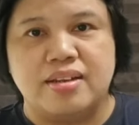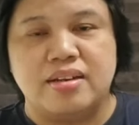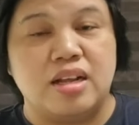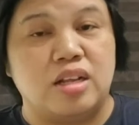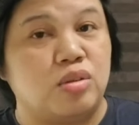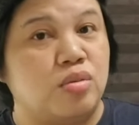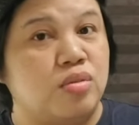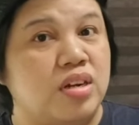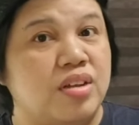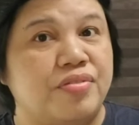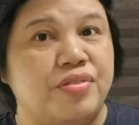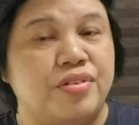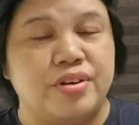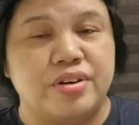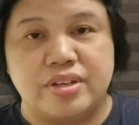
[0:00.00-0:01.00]
not only
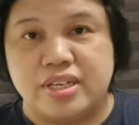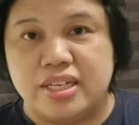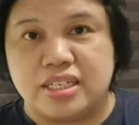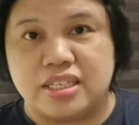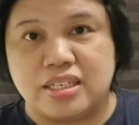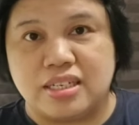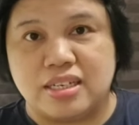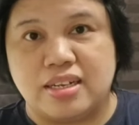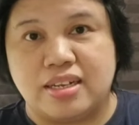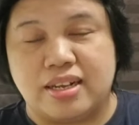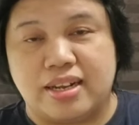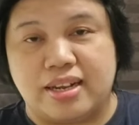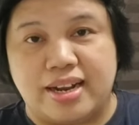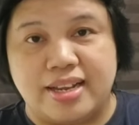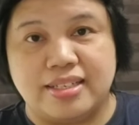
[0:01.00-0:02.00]
for this
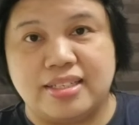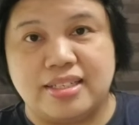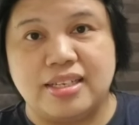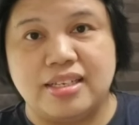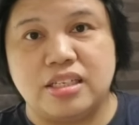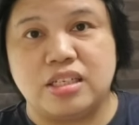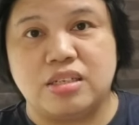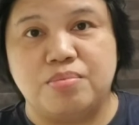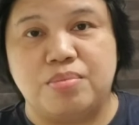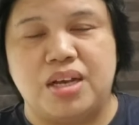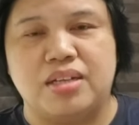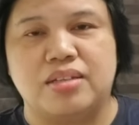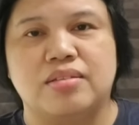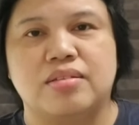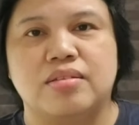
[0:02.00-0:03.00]
crisis,
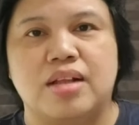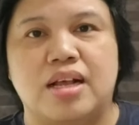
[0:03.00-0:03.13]
but